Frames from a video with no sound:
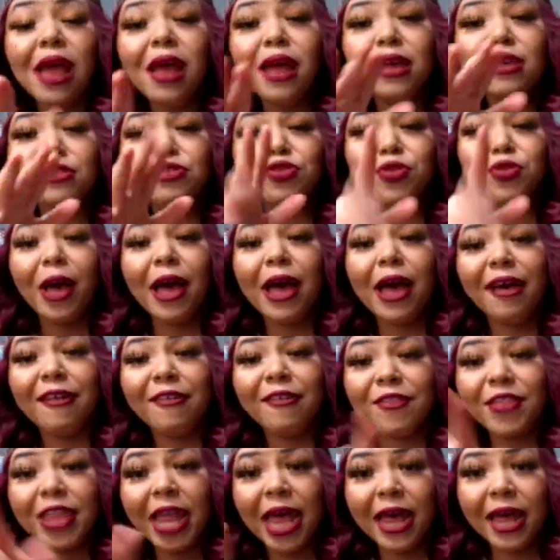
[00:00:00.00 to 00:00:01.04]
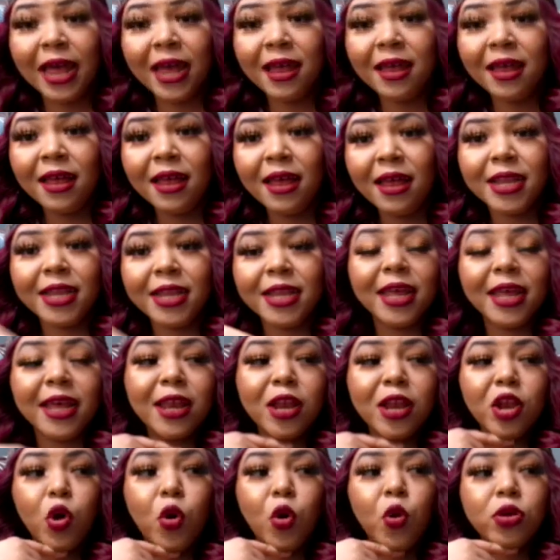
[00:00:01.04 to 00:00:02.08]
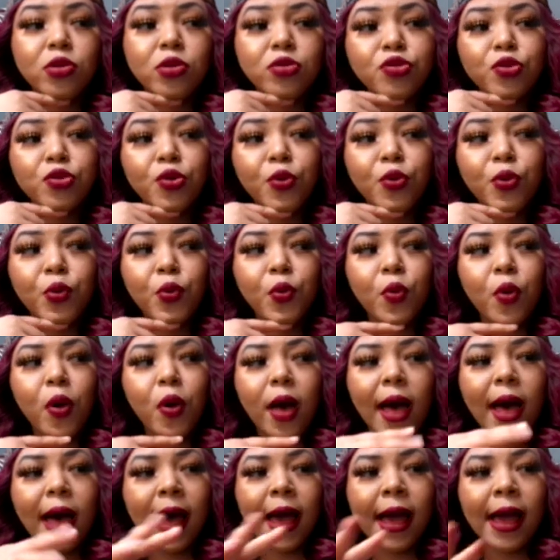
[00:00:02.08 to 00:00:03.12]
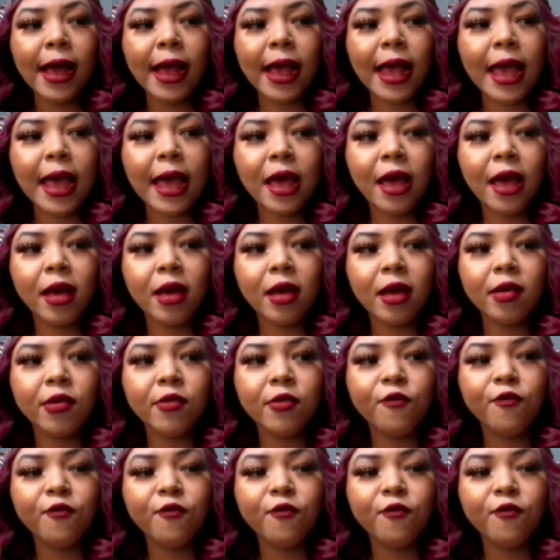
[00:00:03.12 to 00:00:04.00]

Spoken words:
So I have that. And then also I have